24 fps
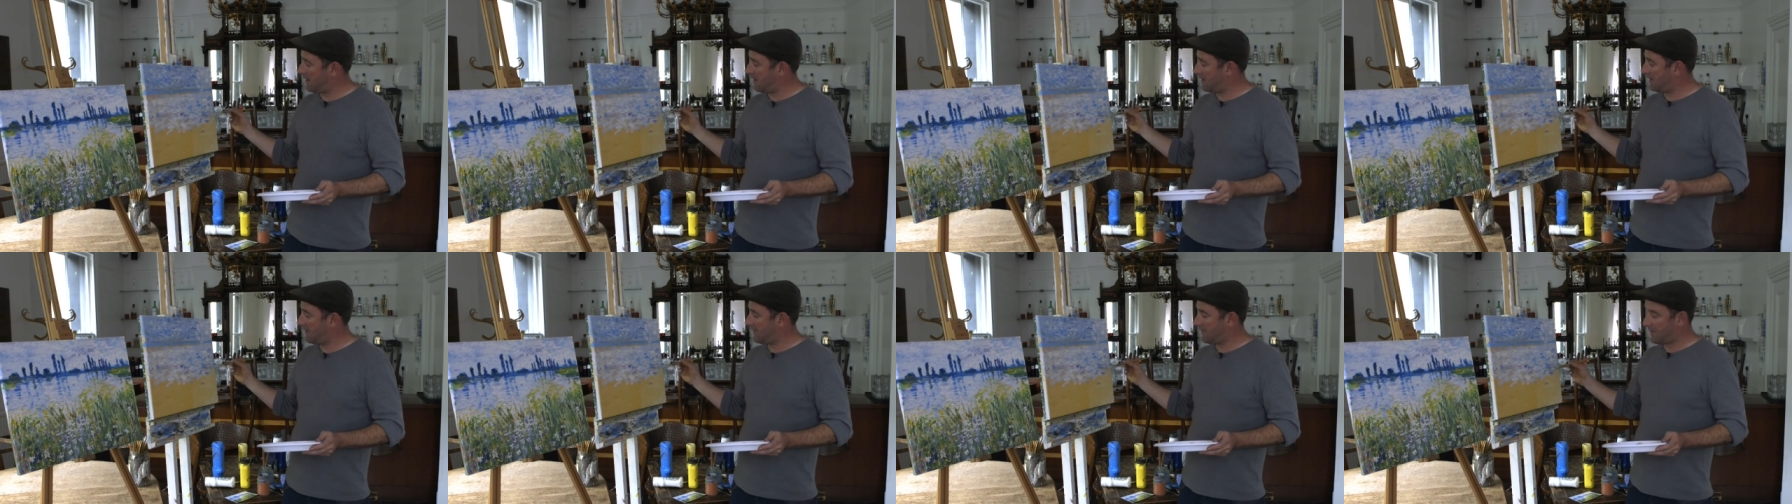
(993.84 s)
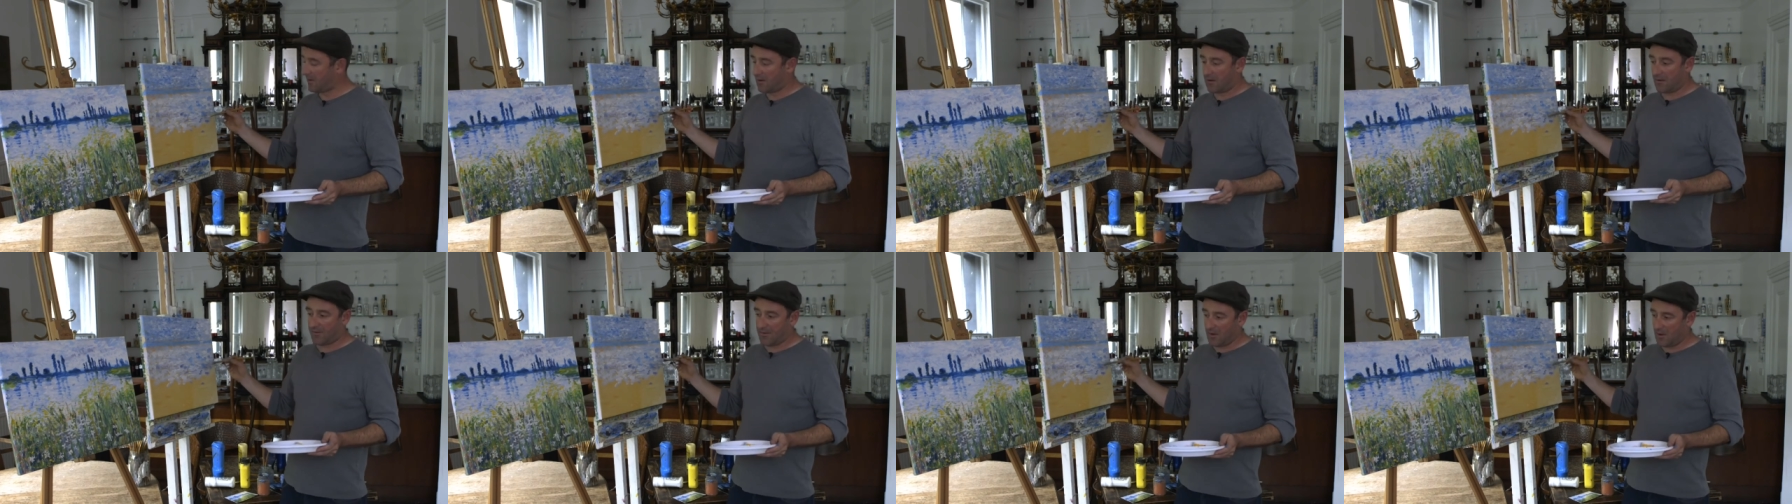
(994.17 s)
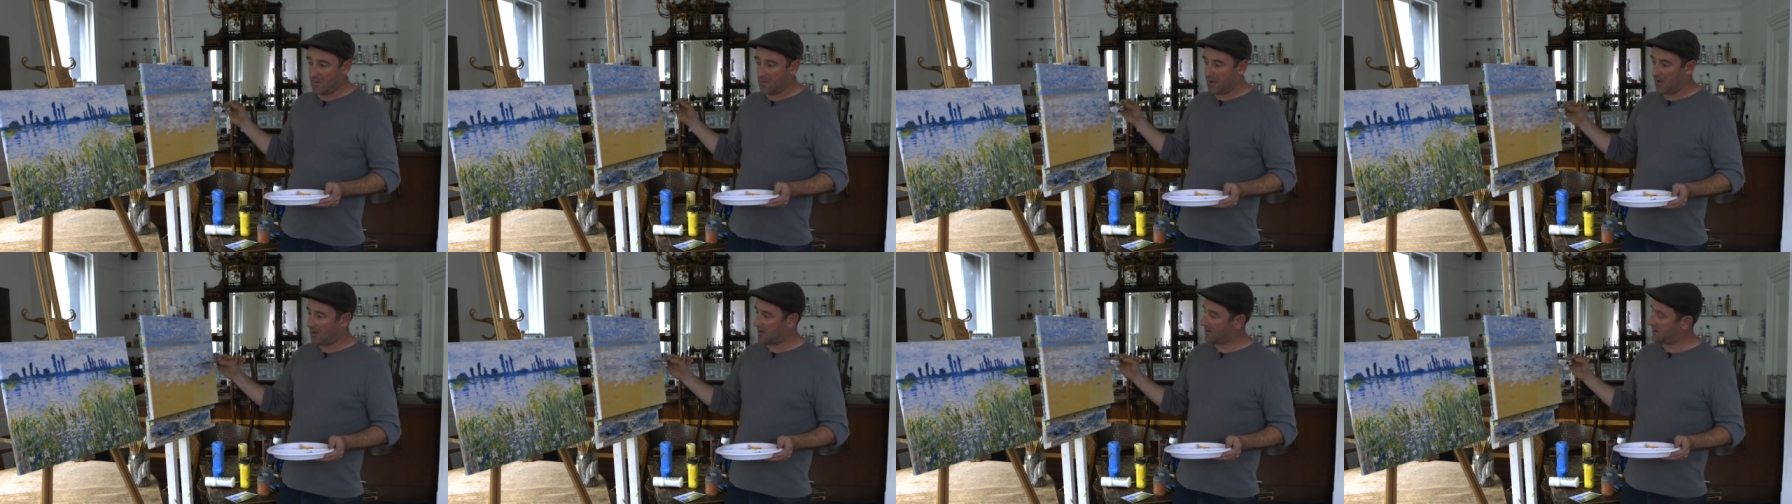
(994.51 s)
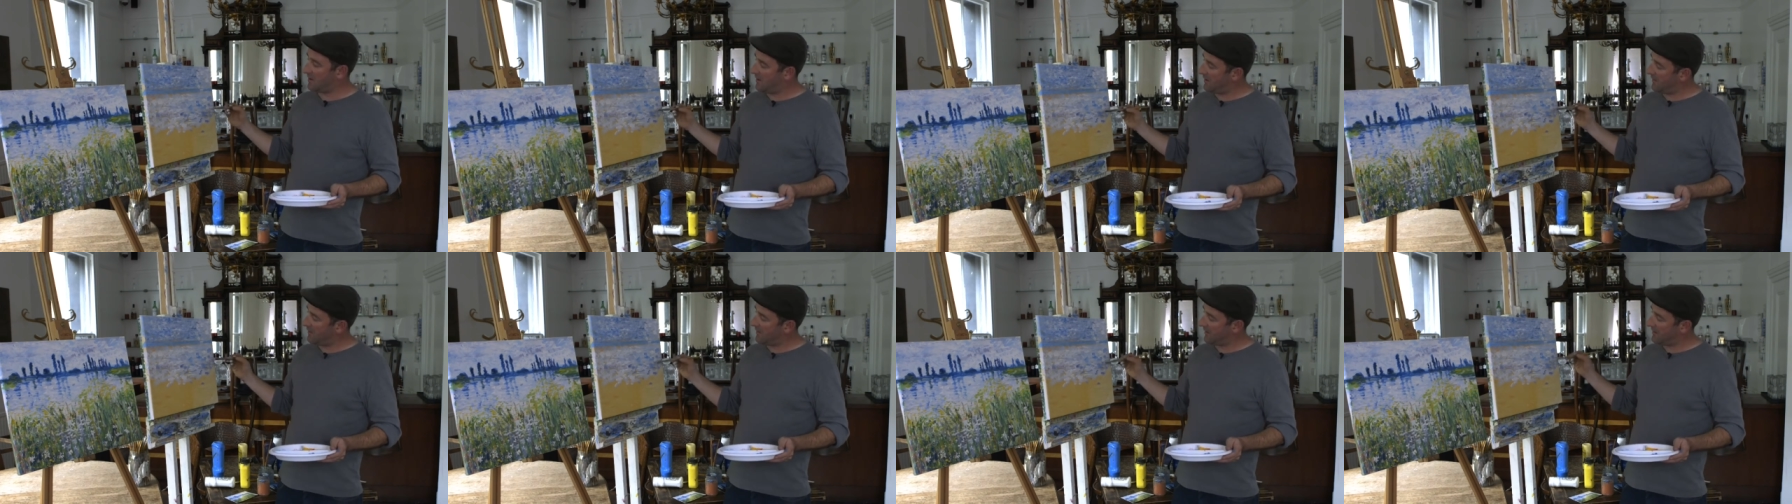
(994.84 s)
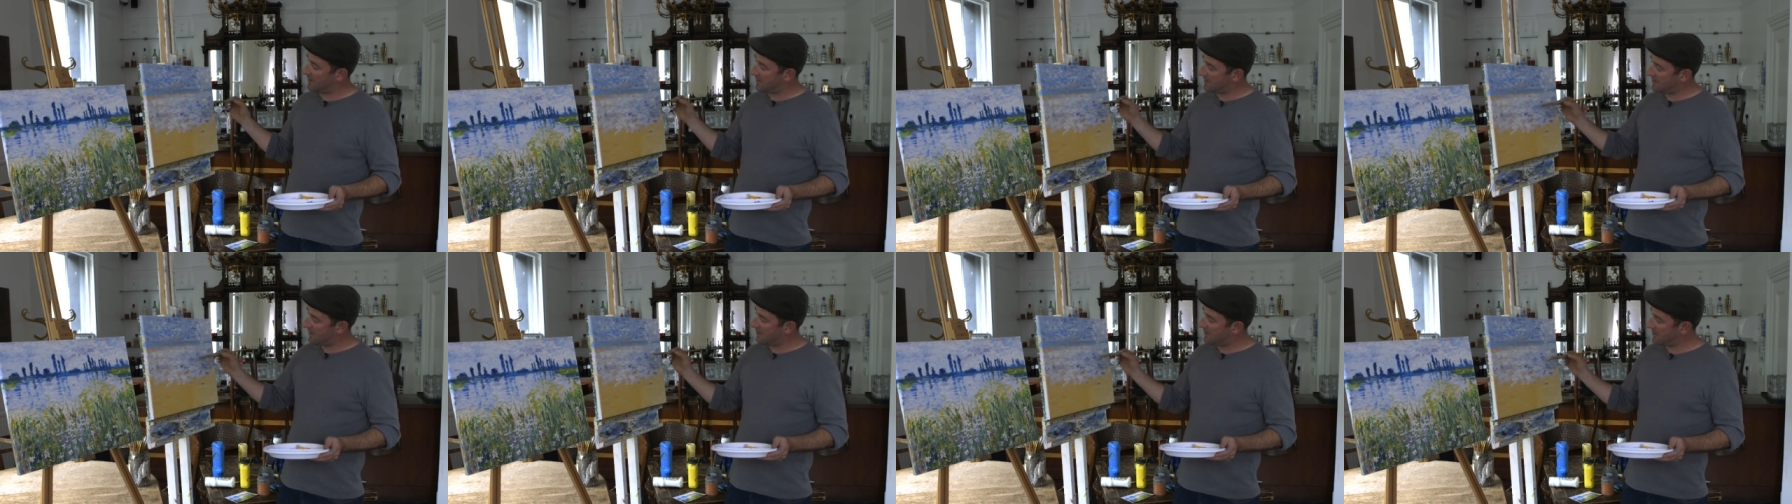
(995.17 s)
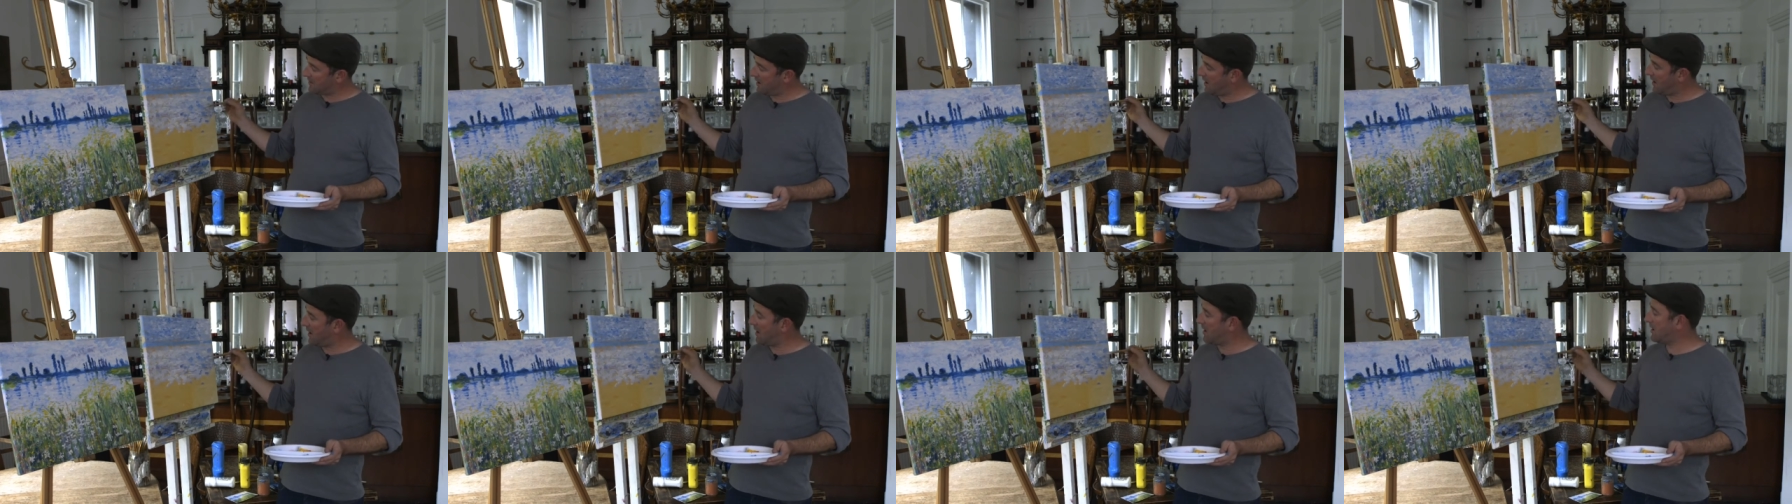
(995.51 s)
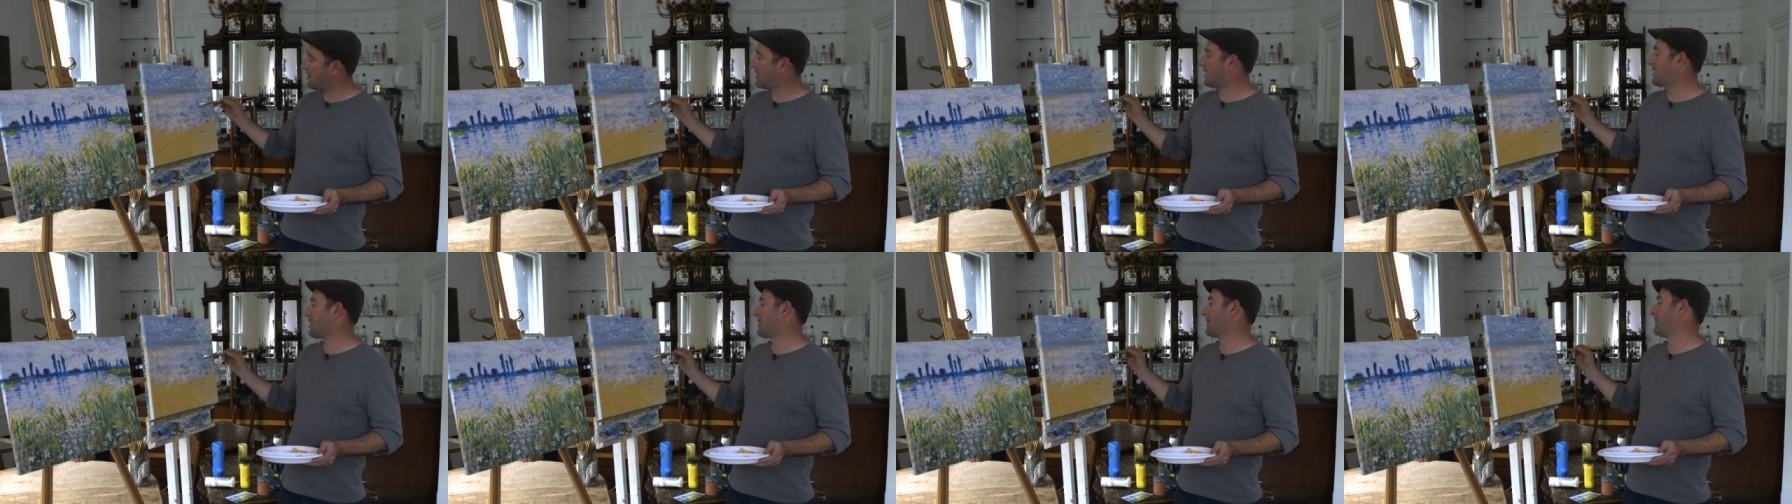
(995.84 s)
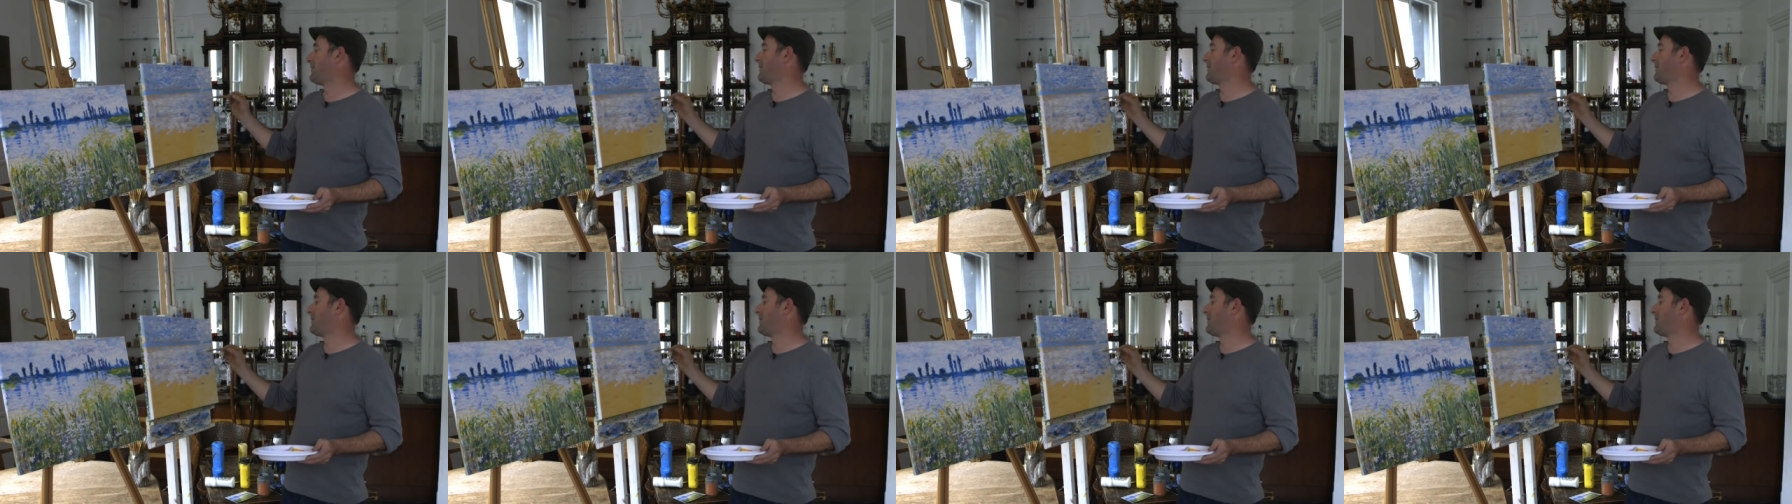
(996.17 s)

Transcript: And if there are a few bits that you think are too dark,